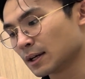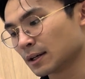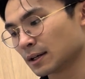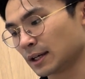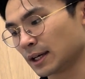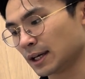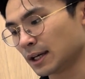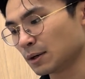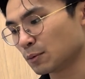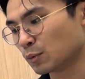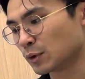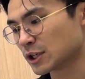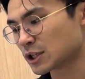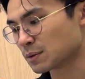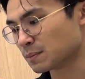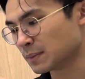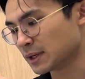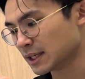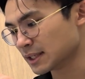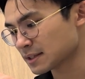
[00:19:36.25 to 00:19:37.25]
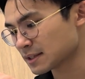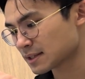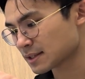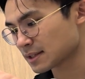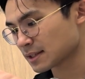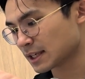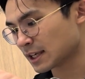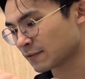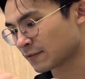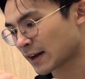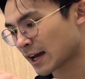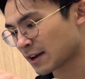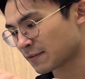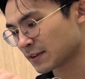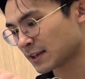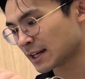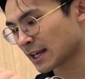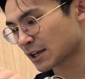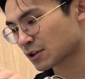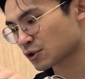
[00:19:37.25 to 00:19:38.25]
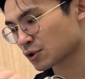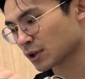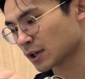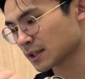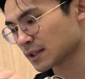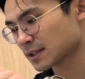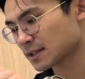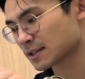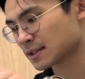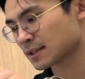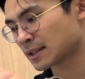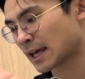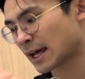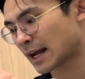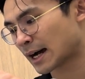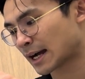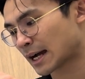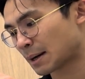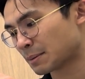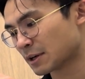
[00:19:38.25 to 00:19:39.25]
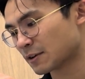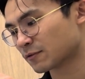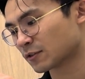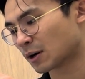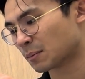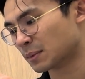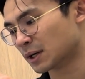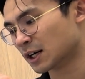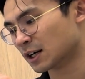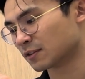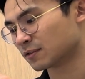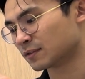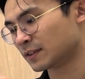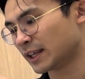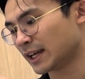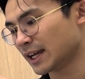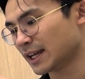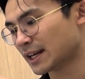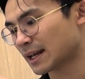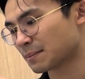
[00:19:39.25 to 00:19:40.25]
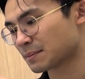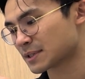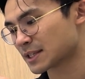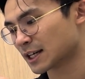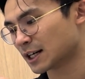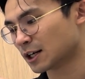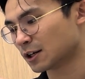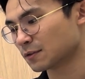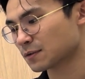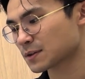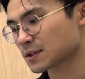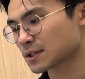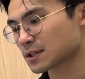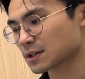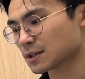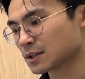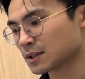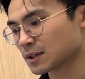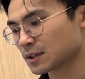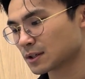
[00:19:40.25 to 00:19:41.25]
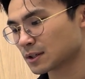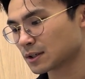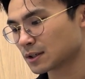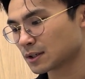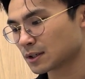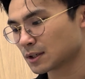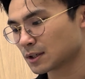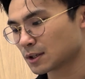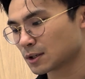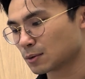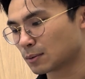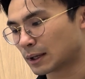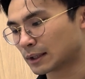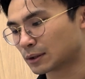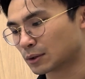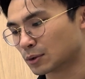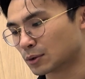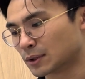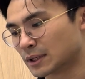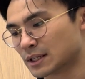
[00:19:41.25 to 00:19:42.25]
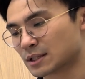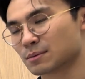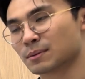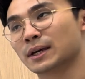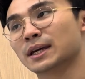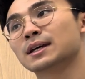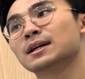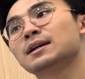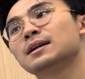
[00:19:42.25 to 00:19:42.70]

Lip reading: Okay, which means if I have electrons that are coming from Earth, they themselves want to go this way.